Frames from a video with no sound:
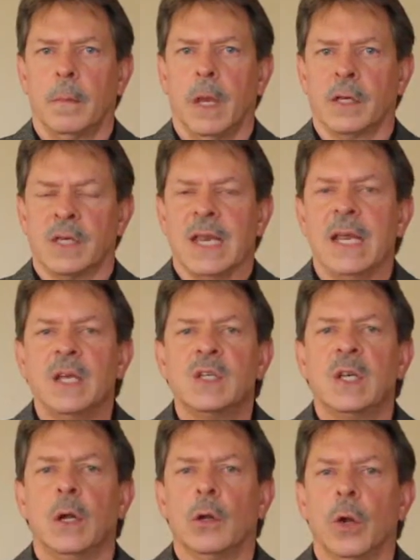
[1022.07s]
It's
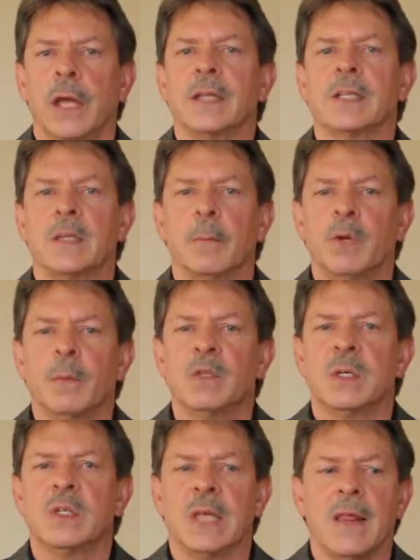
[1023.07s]
easy to look at symptoms
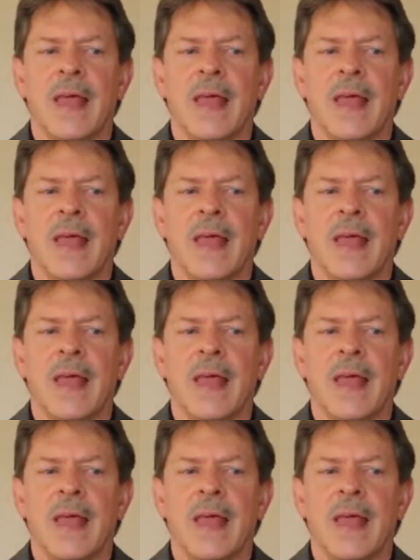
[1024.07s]
and say